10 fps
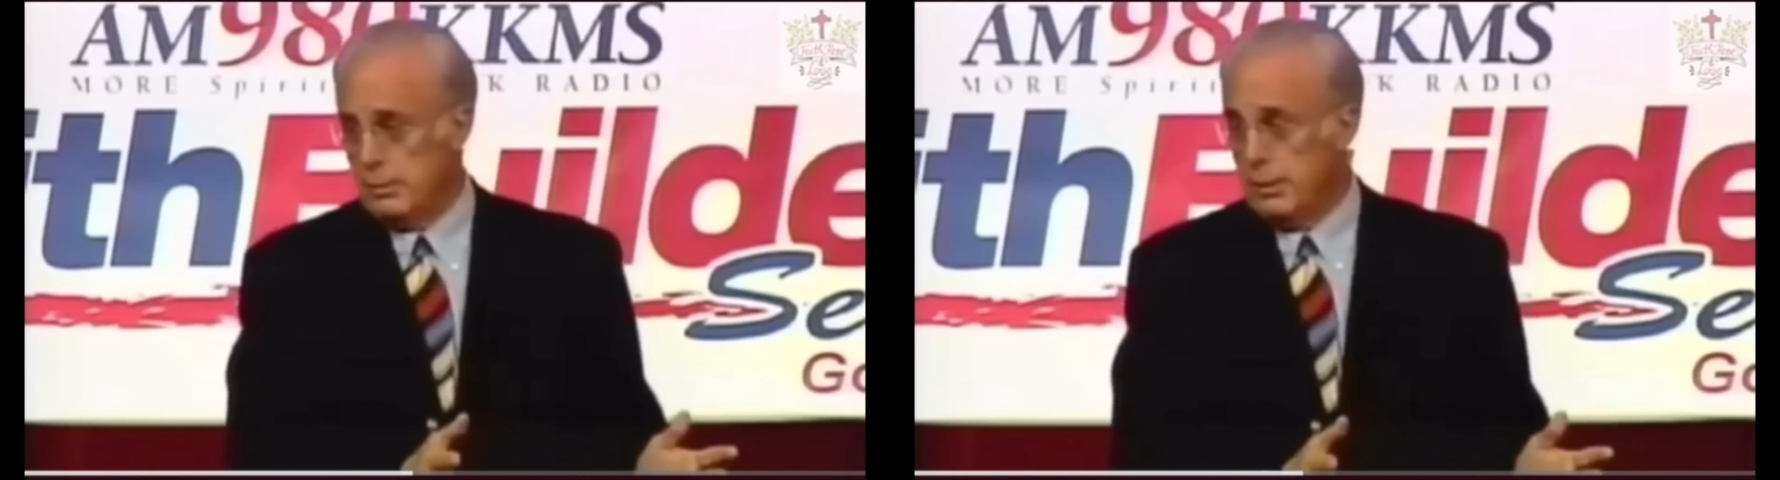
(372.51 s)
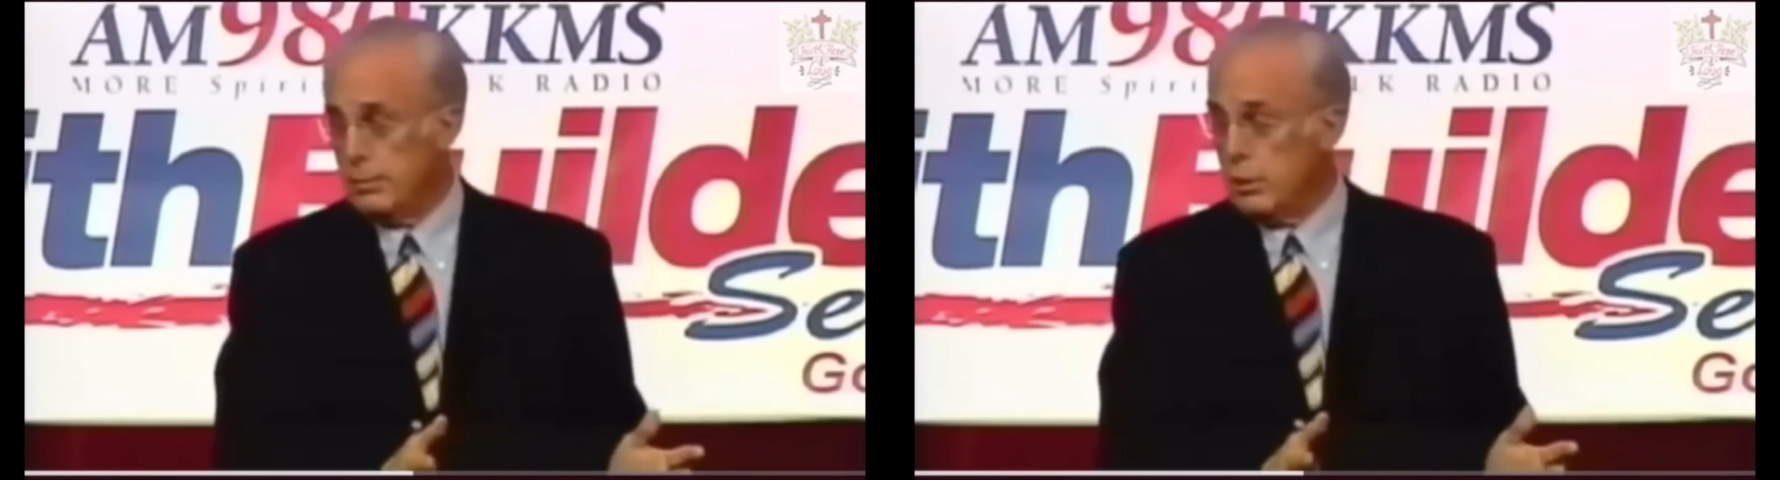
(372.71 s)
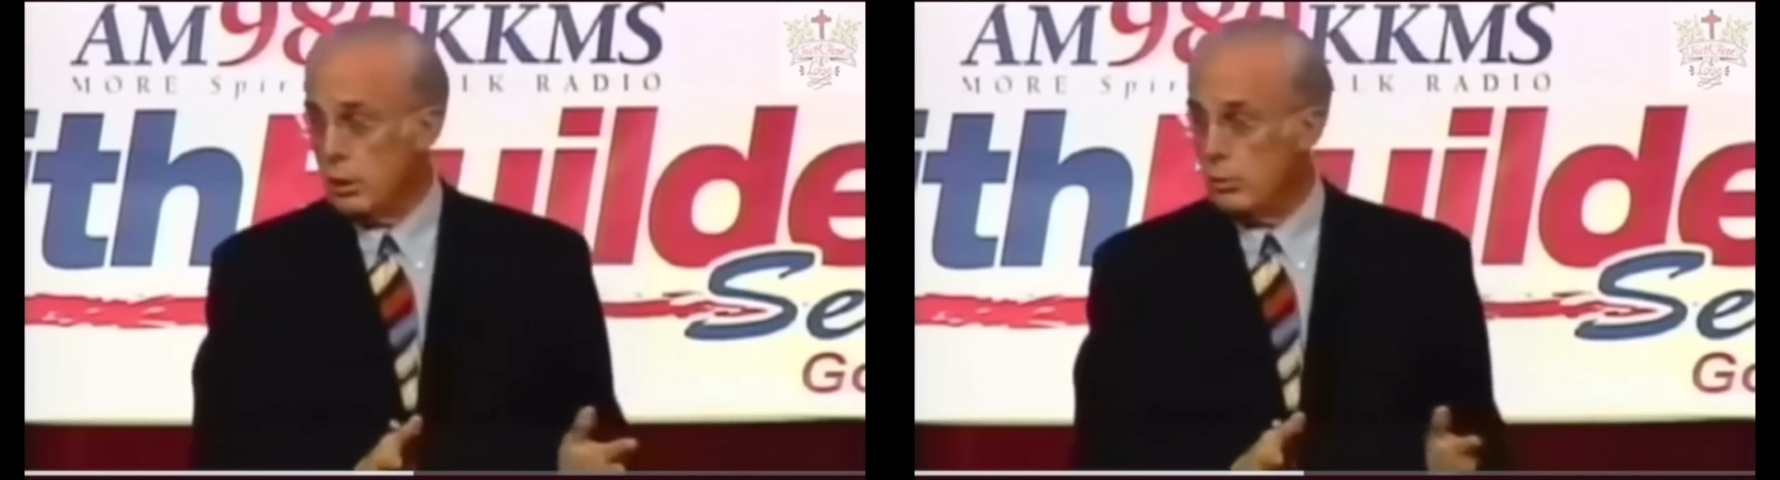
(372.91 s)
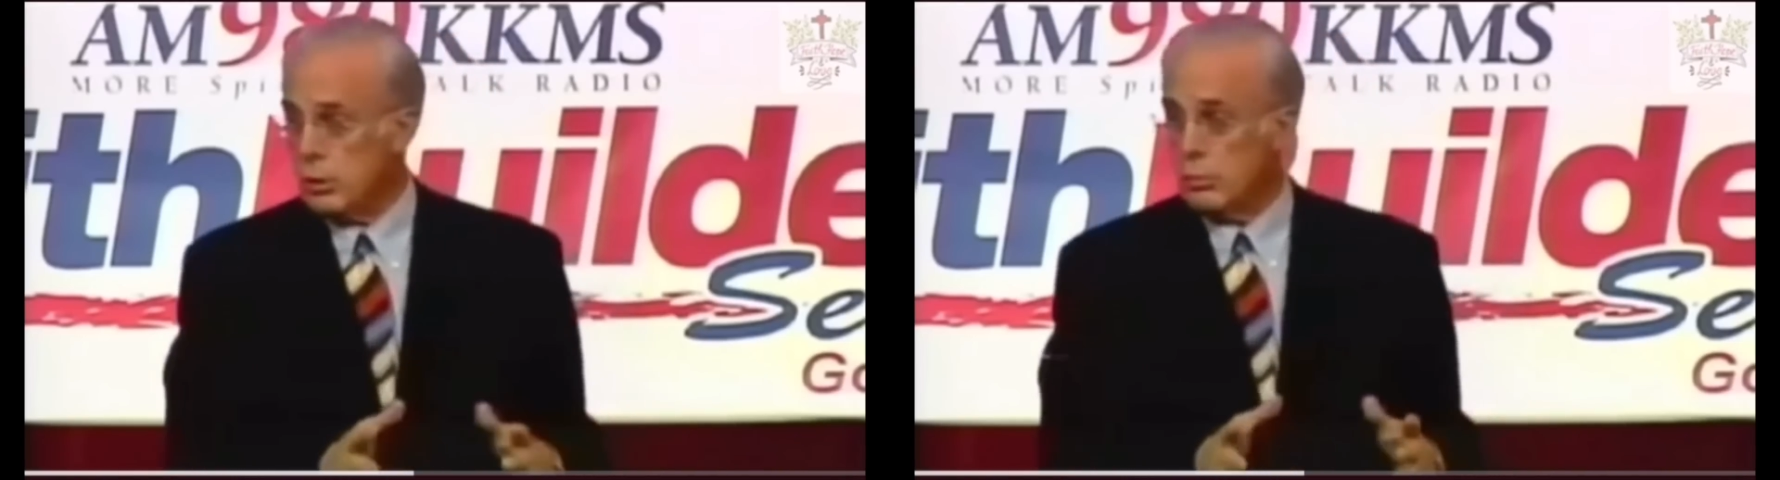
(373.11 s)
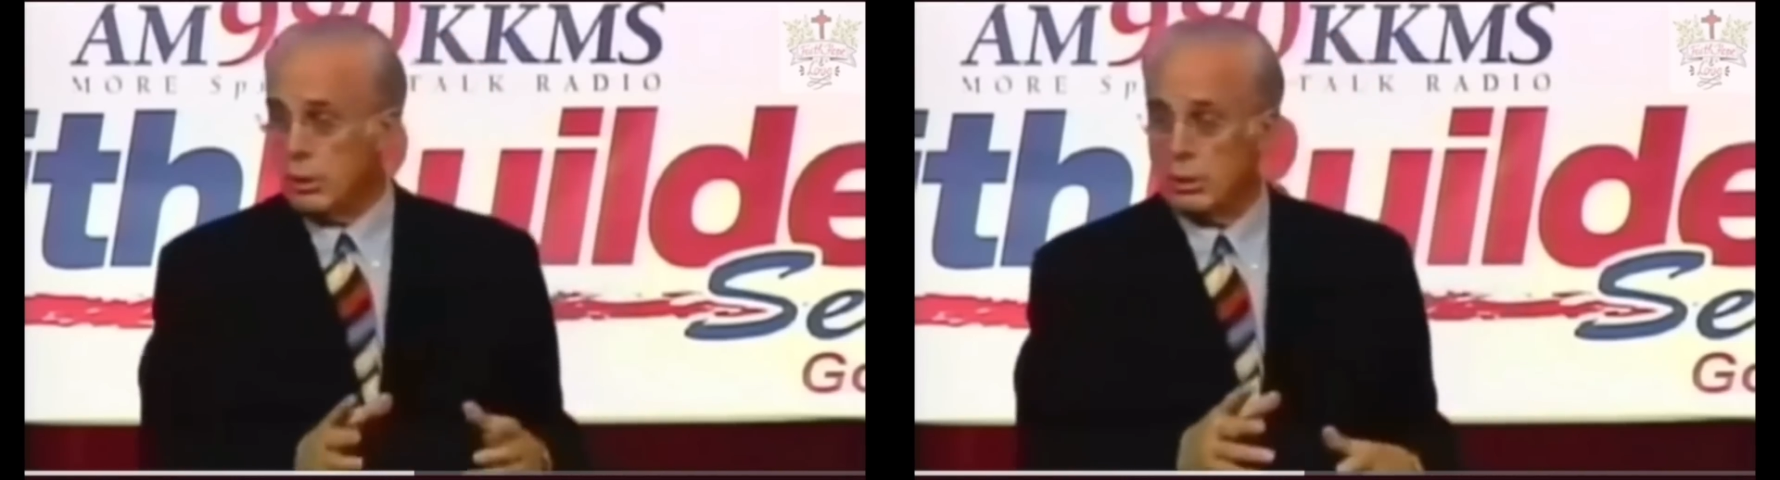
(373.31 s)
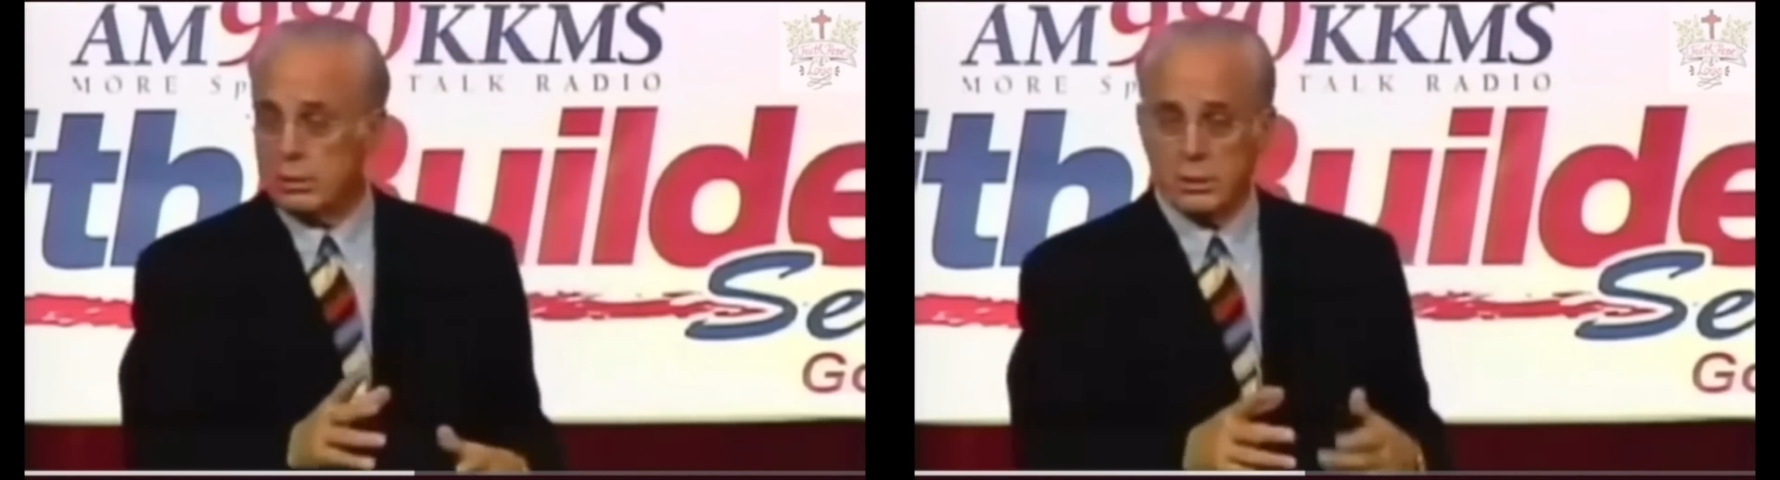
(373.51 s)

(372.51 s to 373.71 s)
Even though Israel